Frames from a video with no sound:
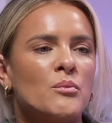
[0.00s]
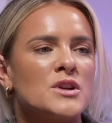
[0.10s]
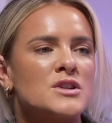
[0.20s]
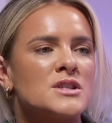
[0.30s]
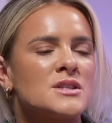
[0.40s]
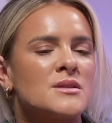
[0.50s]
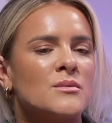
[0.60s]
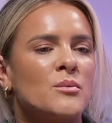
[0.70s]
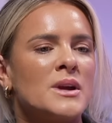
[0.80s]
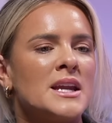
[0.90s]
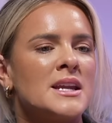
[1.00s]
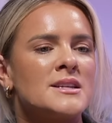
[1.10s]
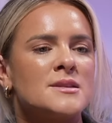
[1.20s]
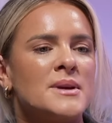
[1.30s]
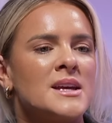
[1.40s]
we need
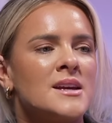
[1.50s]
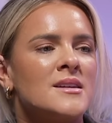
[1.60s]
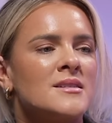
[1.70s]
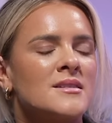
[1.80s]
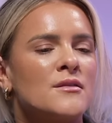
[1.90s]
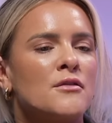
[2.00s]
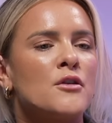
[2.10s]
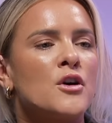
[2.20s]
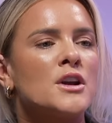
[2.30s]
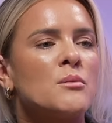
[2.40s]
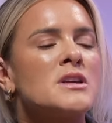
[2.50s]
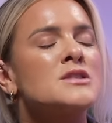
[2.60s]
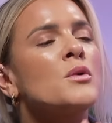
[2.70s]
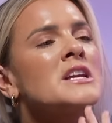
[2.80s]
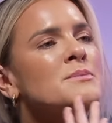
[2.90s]
it to be fun and we
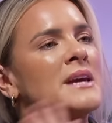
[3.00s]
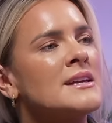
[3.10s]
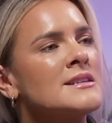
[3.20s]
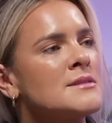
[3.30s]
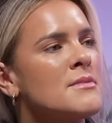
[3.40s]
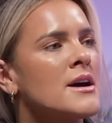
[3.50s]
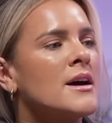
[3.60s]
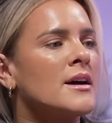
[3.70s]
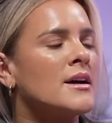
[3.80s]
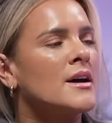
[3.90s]
still want it to be intimate.